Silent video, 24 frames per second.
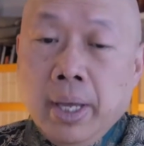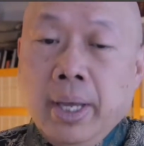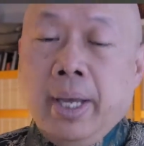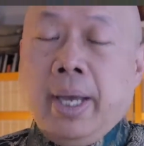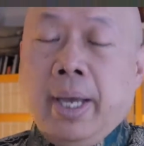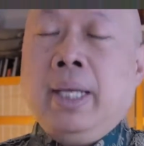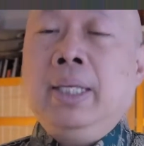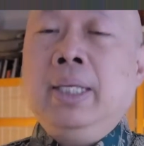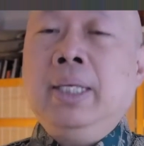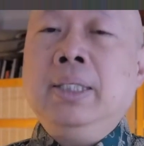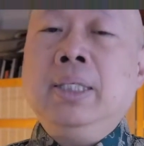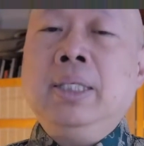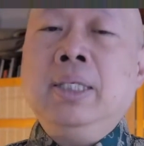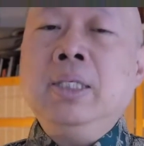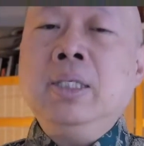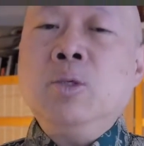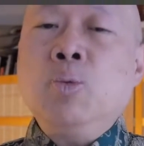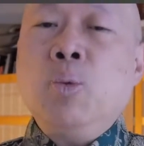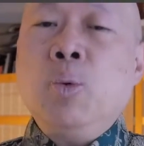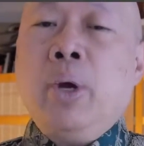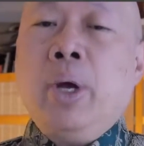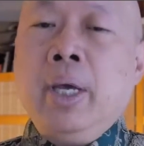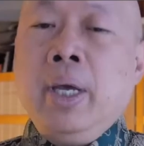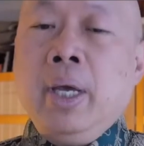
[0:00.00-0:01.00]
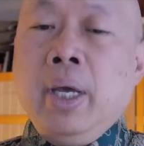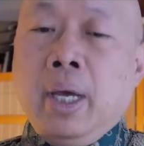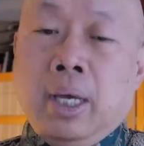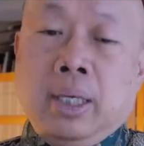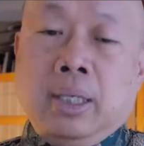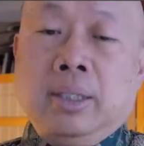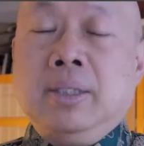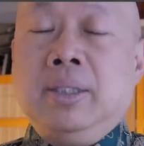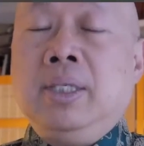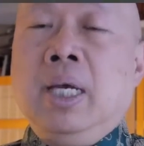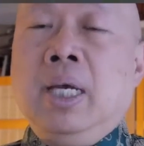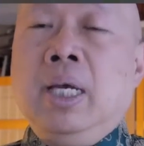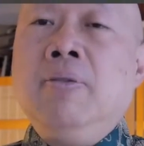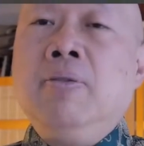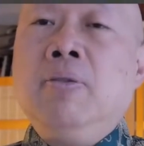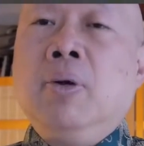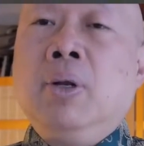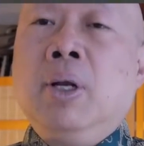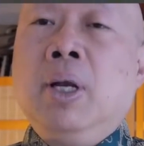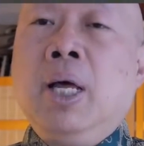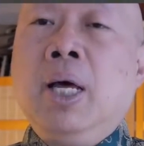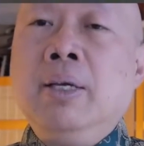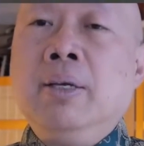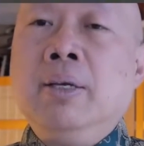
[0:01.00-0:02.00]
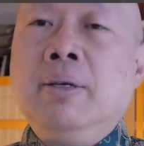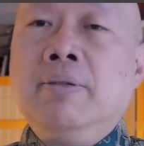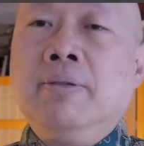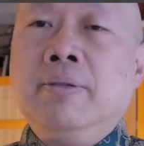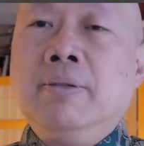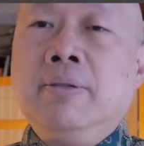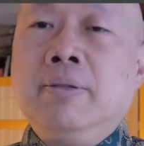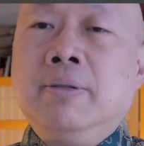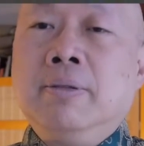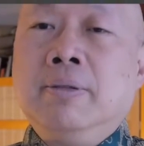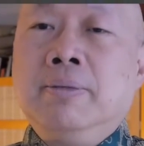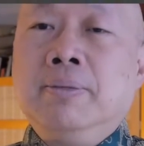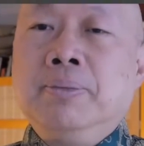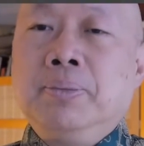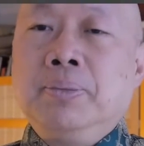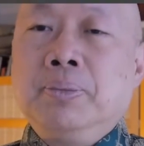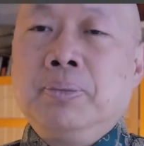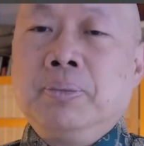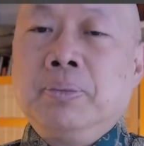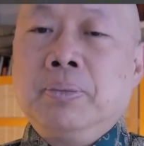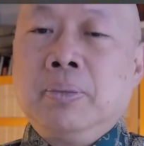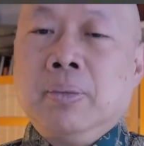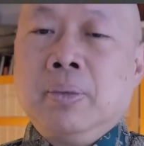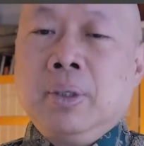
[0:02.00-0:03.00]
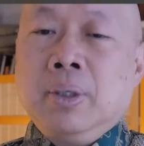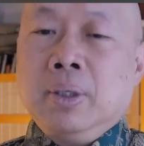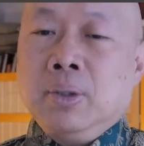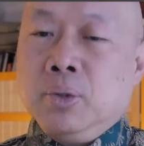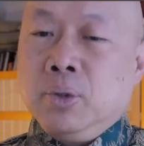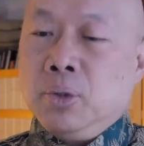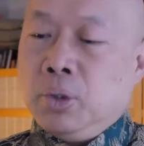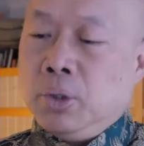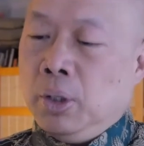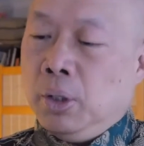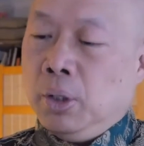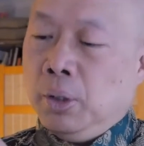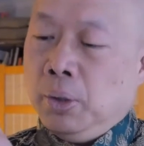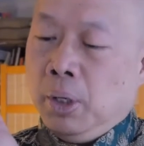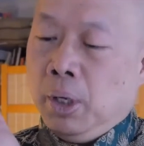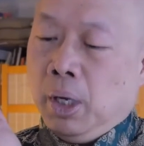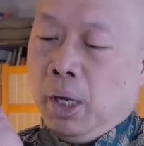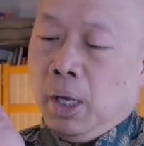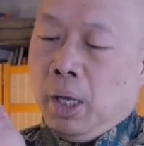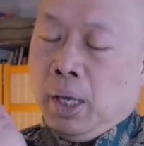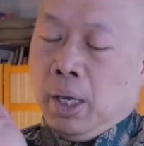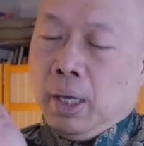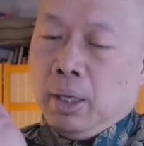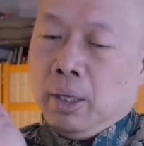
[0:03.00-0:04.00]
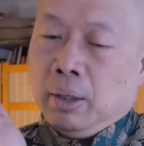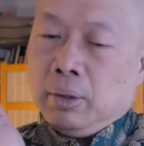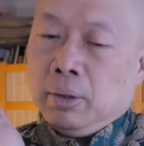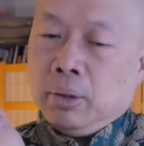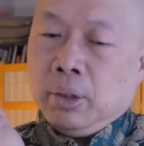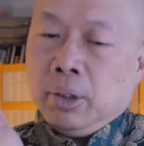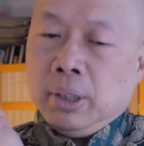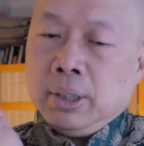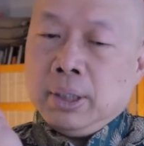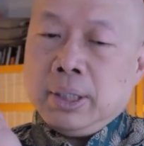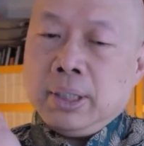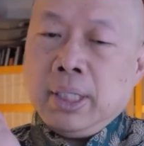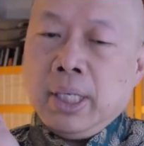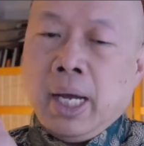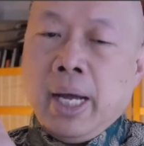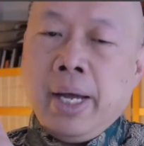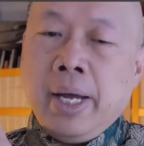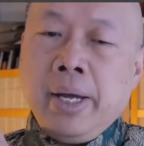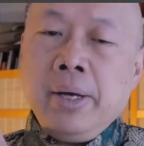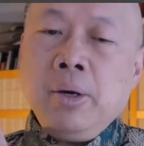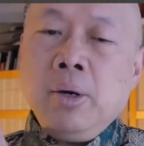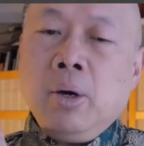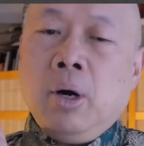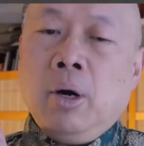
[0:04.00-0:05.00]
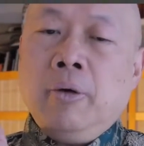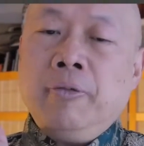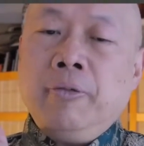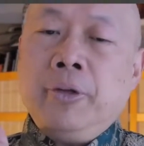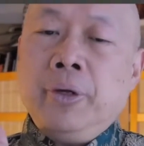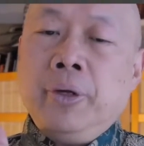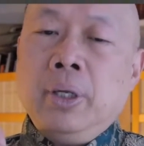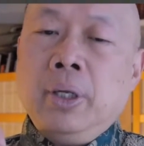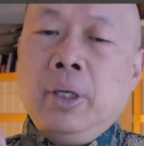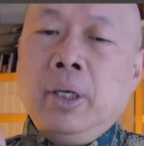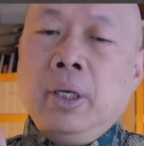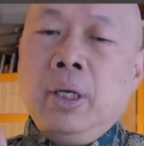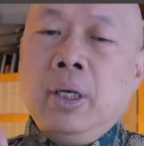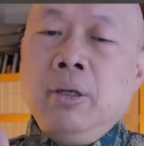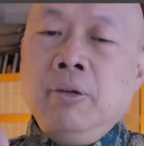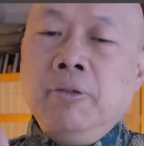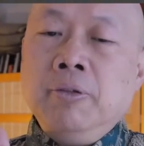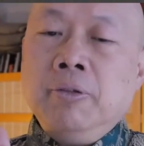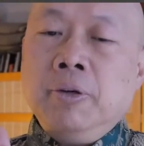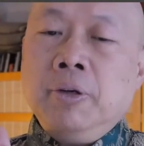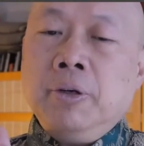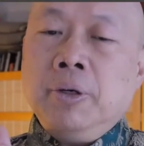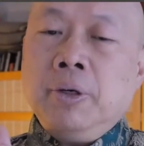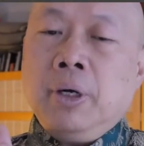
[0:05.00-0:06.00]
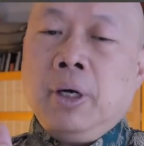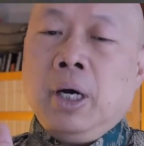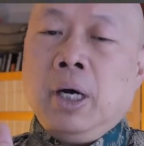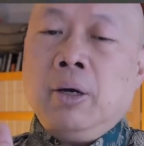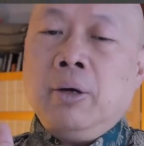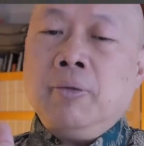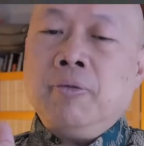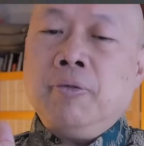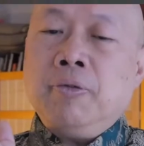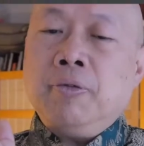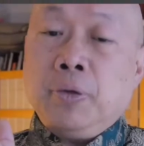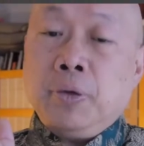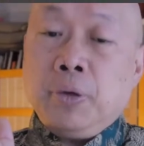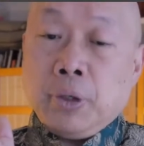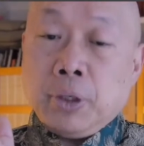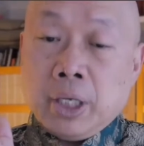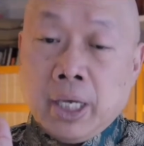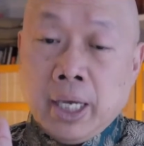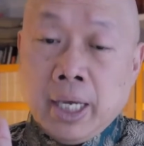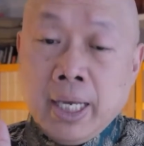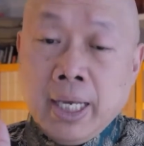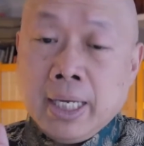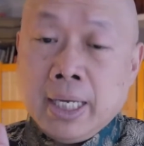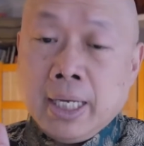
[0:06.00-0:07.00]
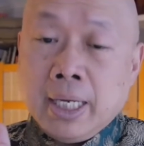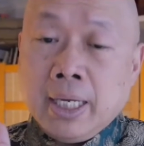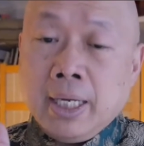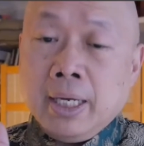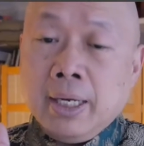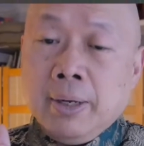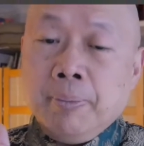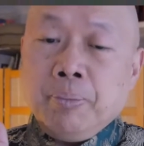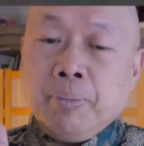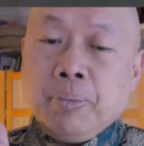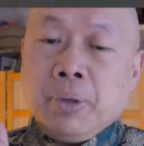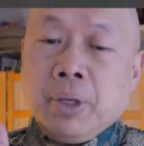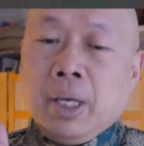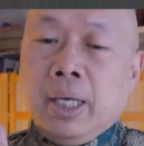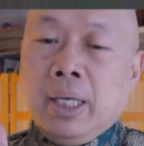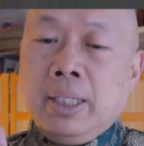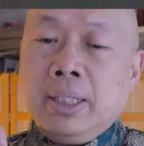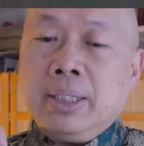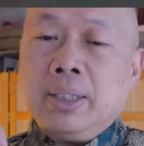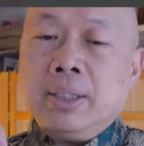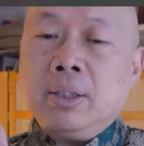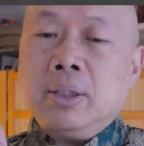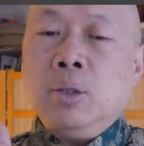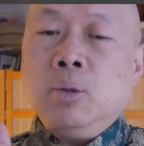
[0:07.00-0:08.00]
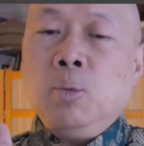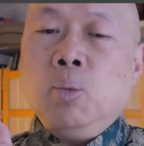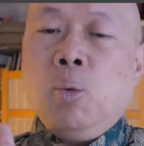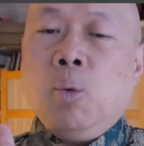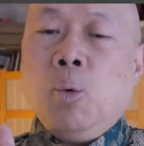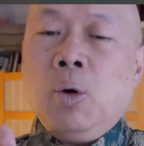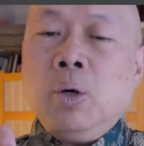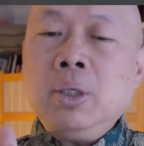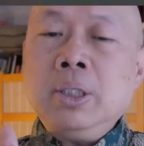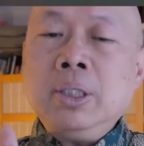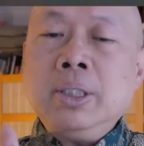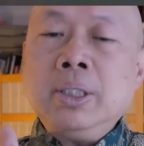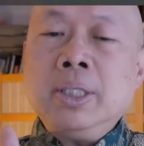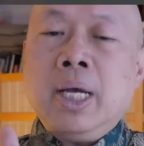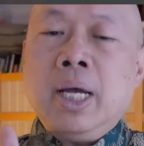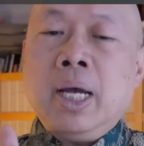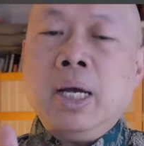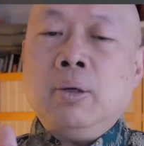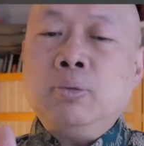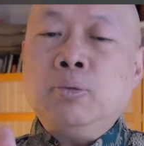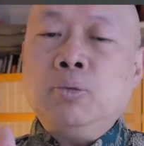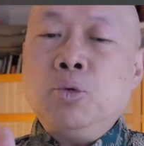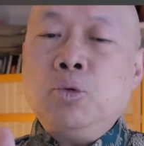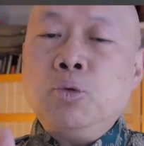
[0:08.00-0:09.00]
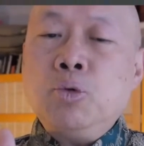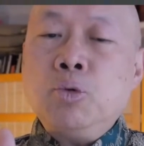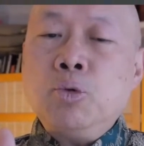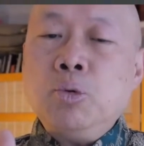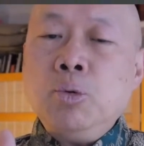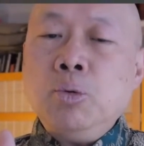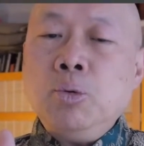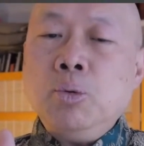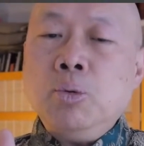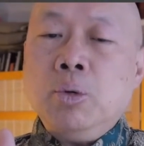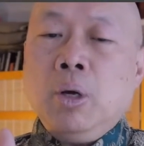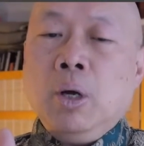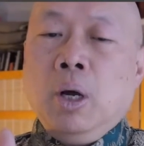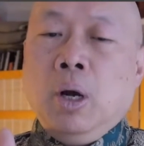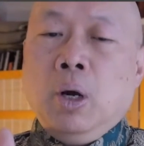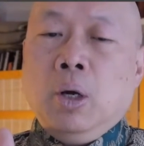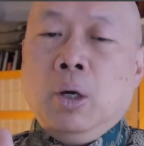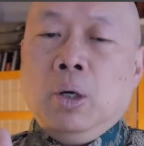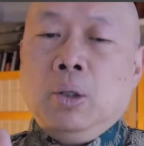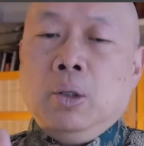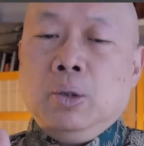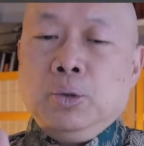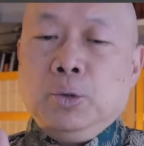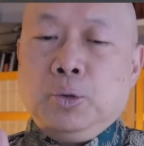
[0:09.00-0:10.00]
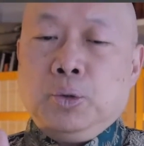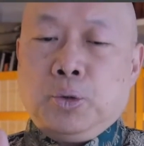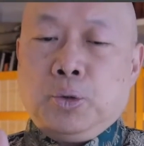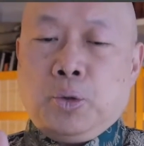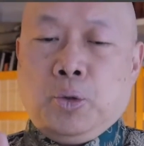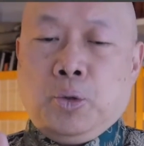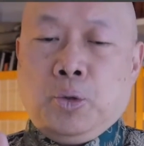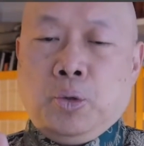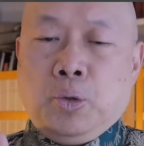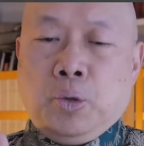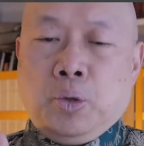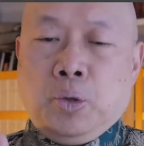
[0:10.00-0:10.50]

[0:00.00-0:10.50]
And in this way, it saves your life. So the sound of the liver for the kidney is the water sound of chew, chew.